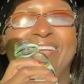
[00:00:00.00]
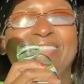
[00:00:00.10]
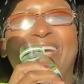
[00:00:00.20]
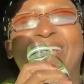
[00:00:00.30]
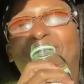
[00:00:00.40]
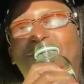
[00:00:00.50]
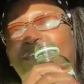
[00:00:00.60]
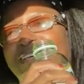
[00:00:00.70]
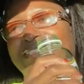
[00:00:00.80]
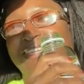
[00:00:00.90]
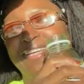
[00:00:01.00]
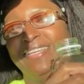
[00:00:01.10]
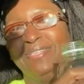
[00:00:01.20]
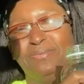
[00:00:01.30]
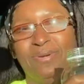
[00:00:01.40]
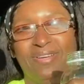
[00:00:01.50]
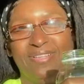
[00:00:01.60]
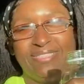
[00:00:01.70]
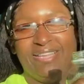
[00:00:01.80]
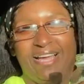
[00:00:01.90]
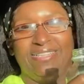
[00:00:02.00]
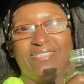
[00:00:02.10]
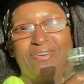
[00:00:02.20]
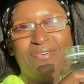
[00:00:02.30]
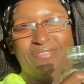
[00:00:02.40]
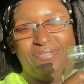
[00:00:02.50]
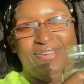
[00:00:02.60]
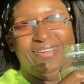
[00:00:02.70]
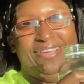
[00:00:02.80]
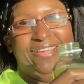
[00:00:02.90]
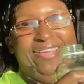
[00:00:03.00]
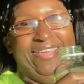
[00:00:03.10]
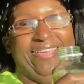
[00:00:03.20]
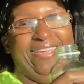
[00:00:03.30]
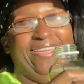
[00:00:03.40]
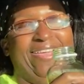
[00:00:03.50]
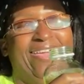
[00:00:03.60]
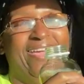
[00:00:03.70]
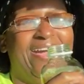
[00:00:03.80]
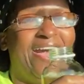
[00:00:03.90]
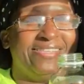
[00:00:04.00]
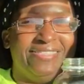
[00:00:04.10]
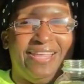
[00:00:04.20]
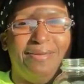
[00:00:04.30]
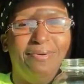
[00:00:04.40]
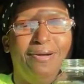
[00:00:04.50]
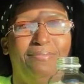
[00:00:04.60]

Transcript: Shut up for us getting this wheel slide you over. I slam all